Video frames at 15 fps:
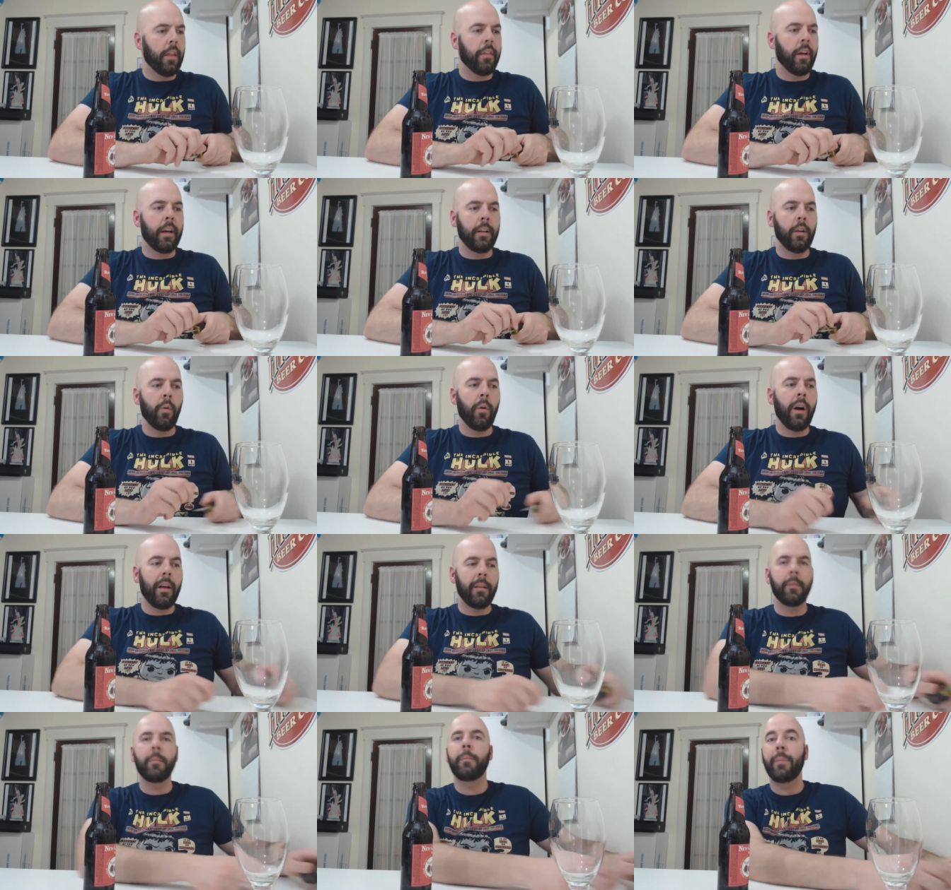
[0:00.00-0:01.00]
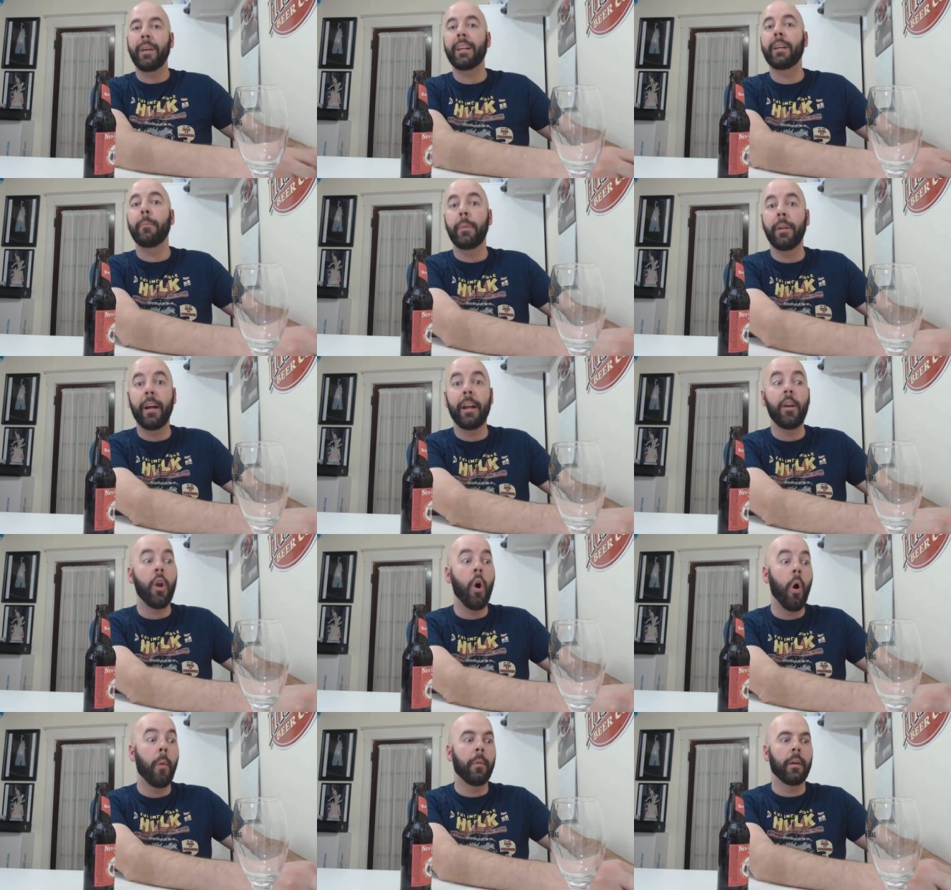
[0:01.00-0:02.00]
I thought, you know what? Let me pick a beer I
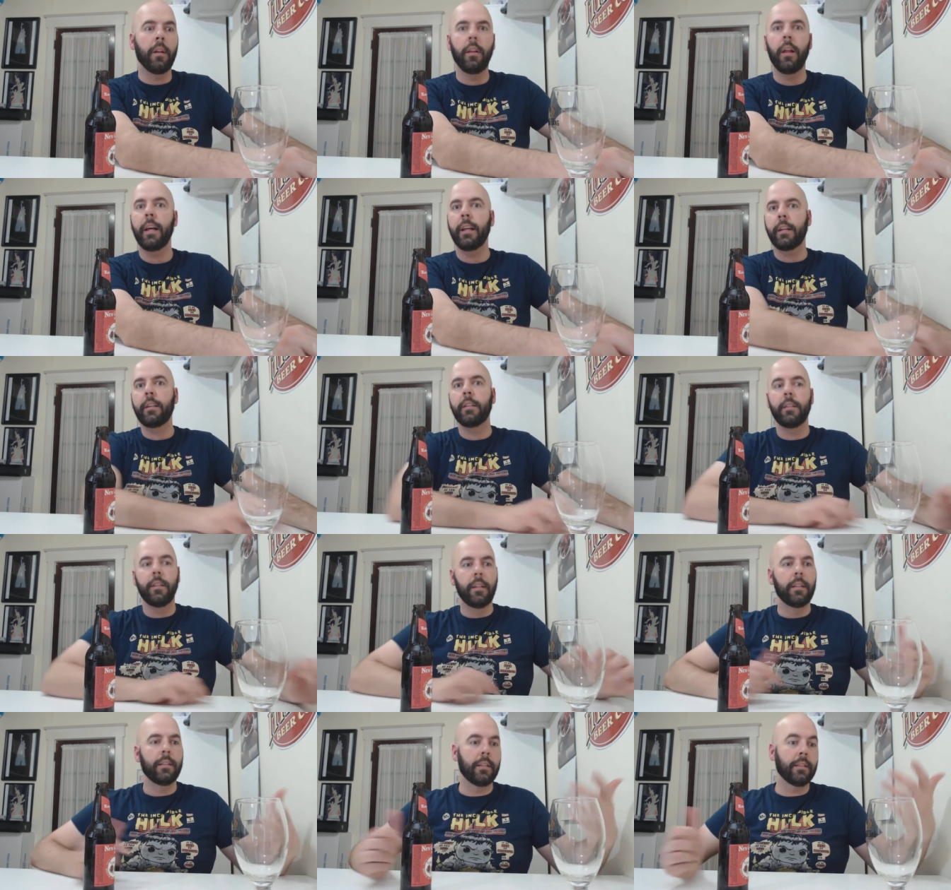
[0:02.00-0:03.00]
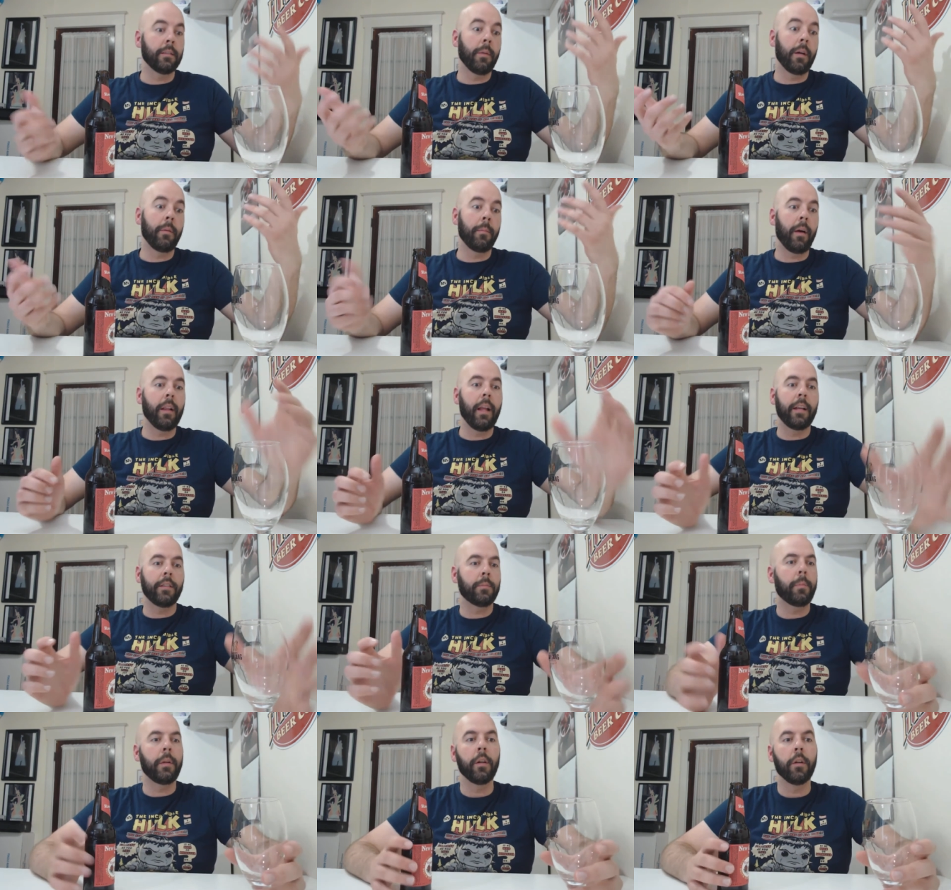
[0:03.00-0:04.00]
know I'm going to like, since it might be my
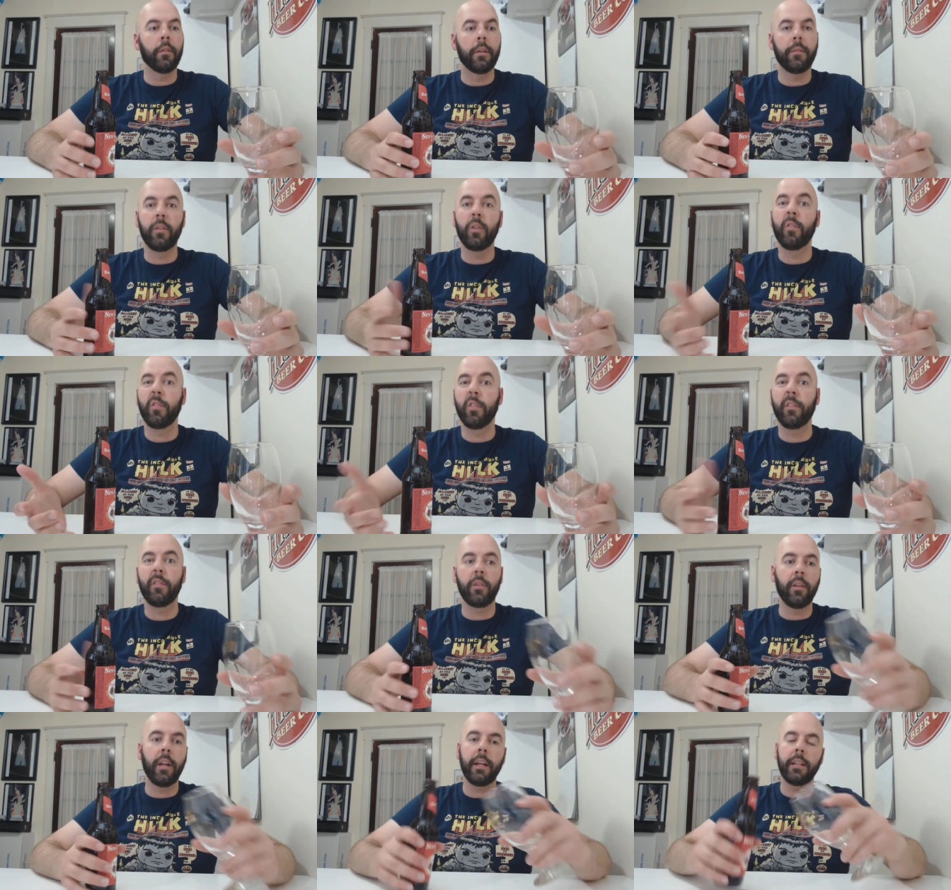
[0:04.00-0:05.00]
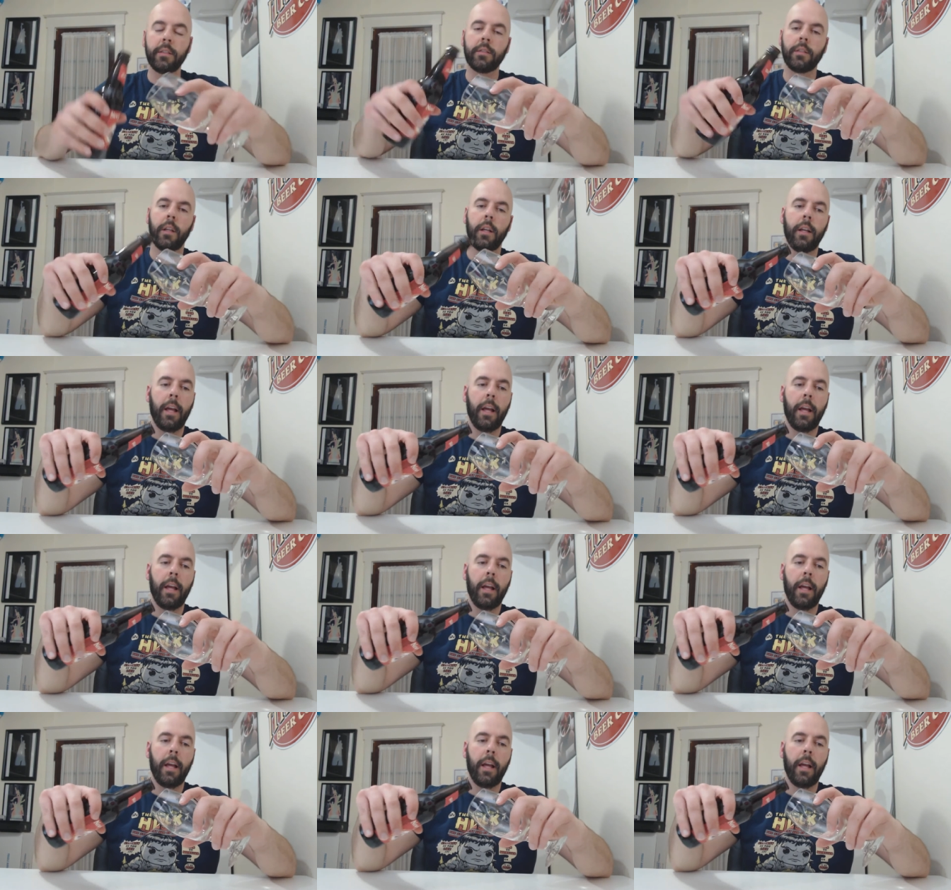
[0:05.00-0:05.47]
last beer review for a few days.